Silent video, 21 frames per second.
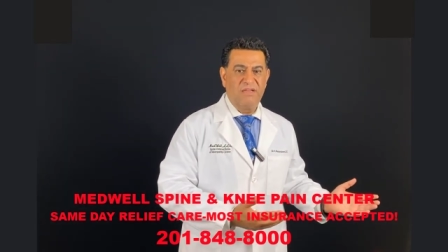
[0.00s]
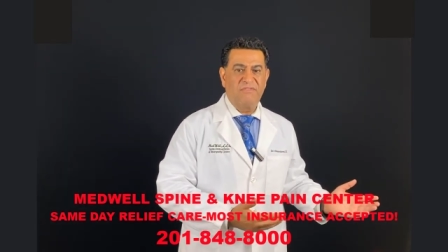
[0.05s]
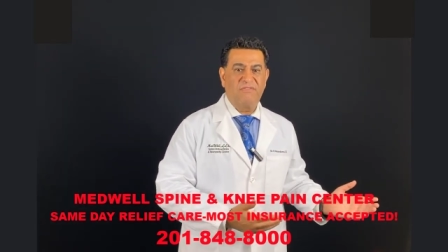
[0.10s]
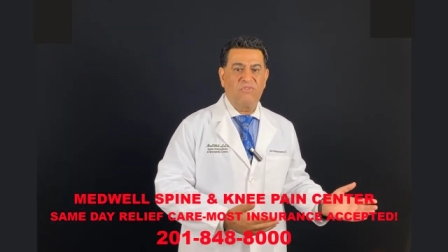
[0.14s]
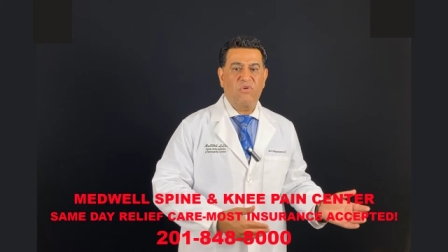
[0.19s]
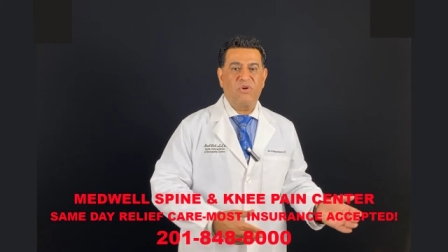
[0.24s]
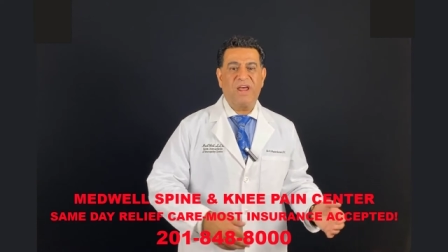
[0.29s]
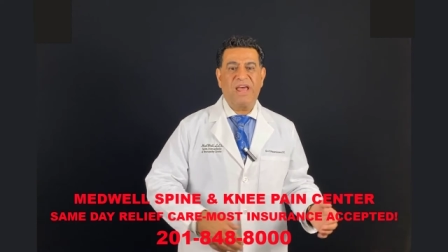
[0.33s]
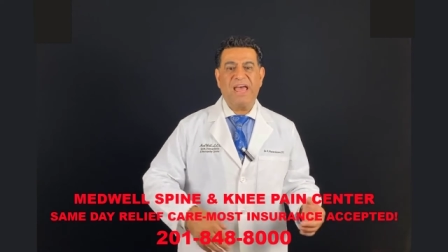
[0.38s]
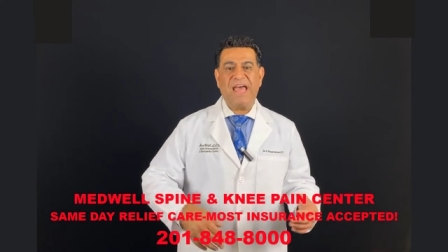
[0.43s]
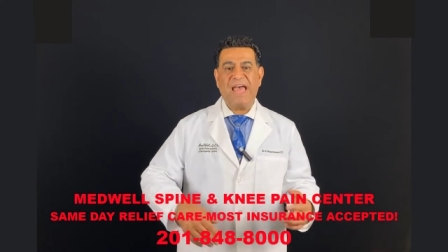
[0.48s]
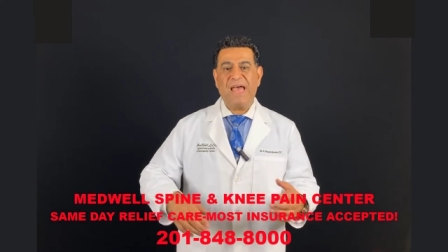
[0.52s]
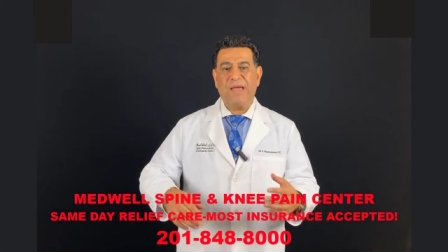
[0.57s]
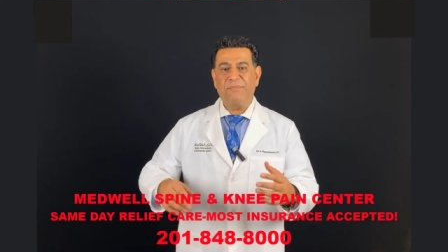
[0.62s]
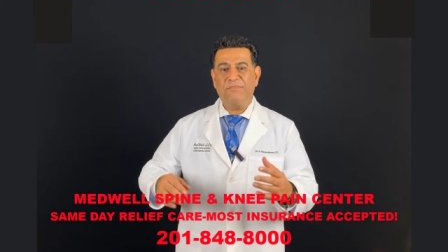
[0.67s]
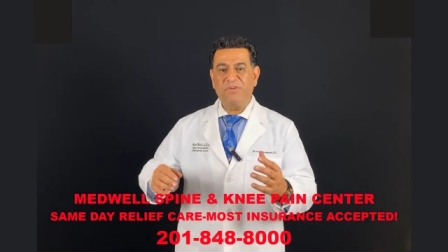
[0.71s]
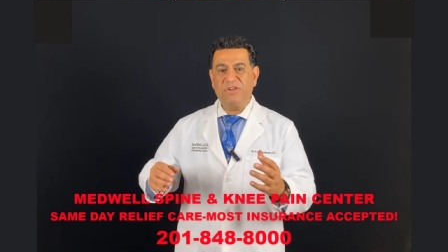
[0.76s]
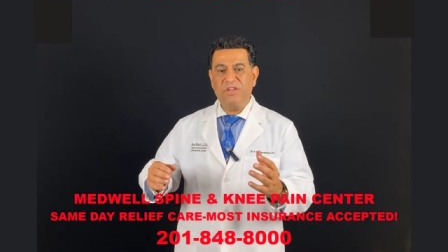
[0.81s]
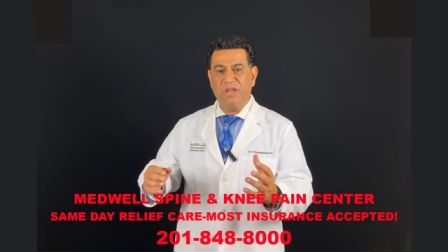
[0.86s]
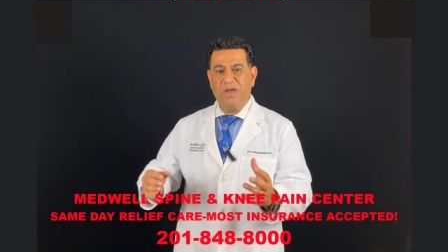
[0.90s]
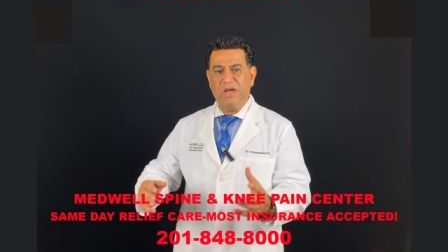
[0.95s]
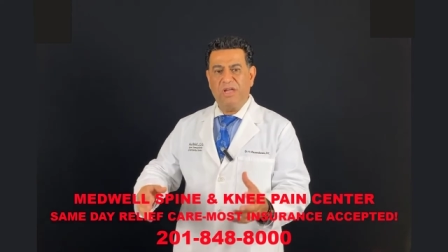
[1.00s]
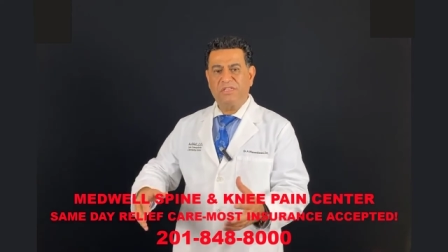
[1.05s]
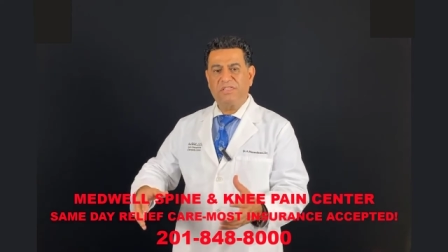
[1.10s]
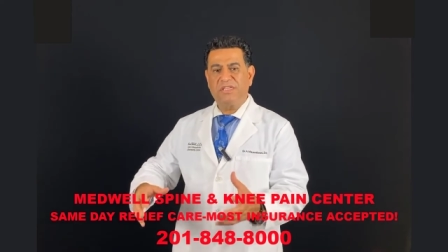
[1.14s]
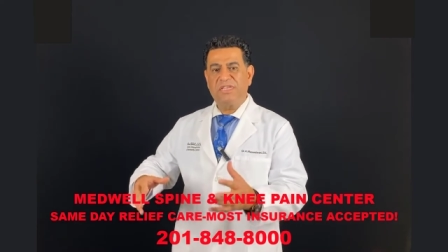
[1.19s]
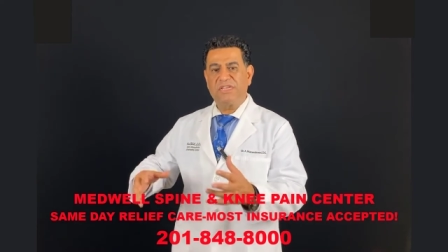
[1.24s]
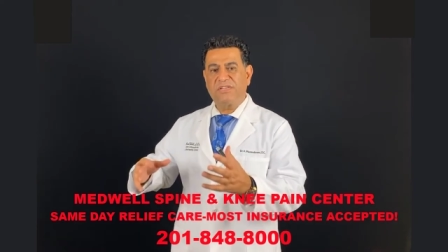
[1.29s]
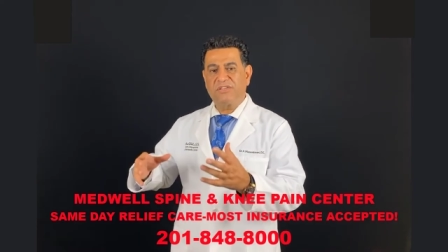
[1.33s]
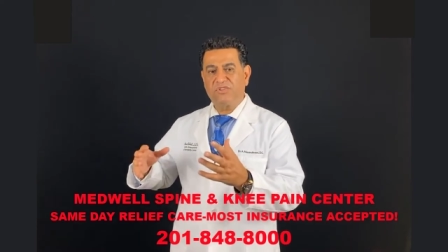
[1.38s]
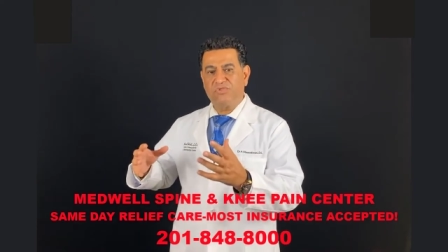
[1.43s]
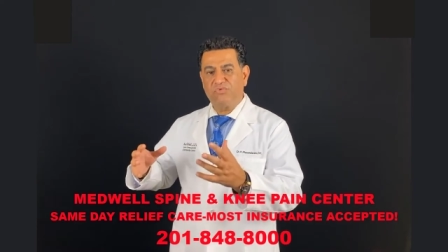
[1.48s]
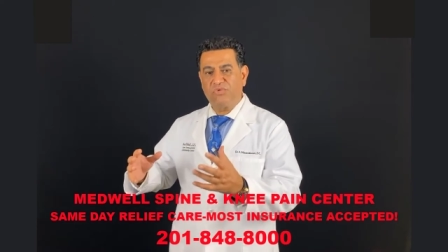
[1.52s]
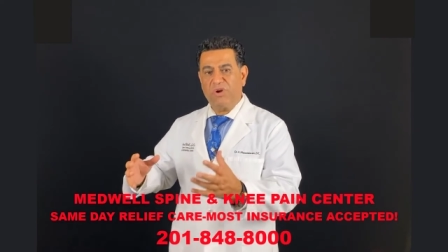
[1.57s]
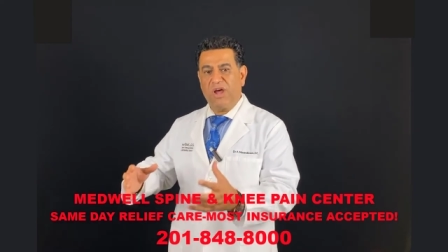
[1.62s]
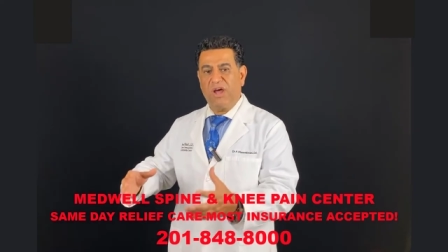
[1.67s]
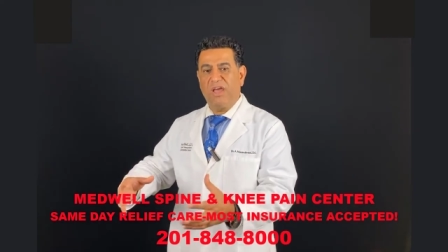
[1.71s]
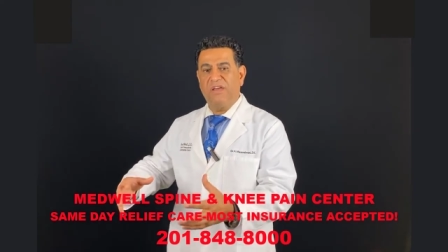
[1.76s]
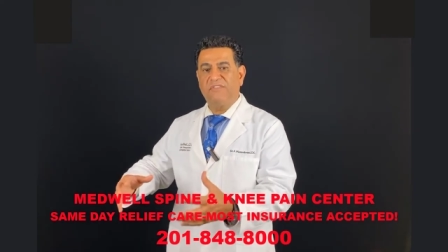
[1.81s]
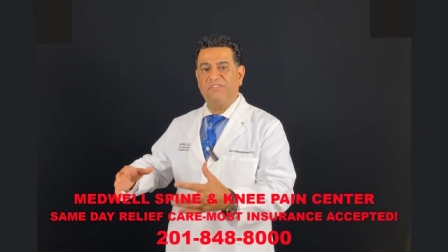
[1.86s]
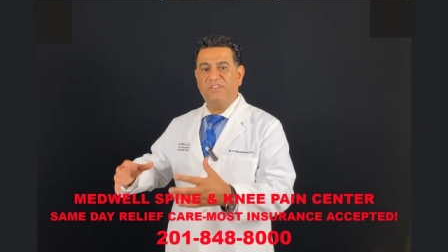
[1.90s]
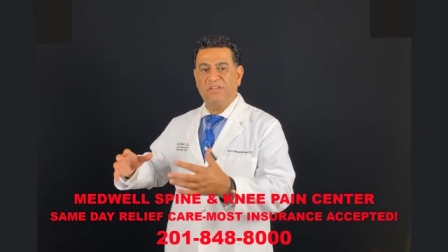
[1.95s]
for
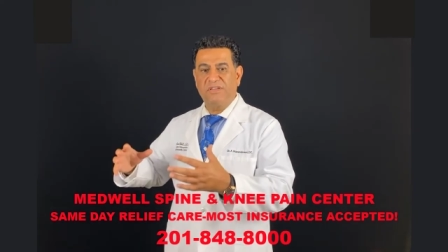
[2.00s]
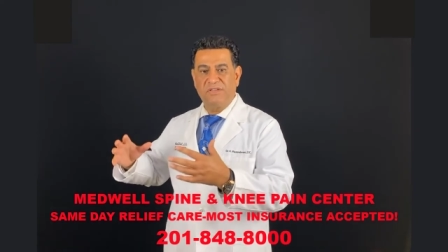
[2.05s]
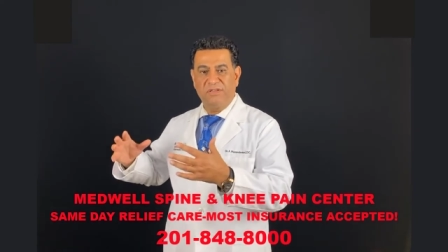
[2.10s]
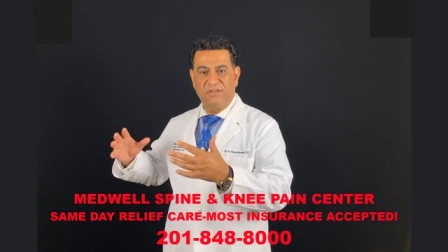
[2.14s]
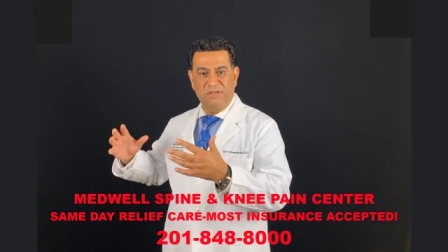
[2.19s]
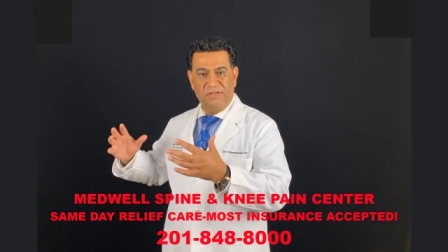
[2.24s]
amniotic-derived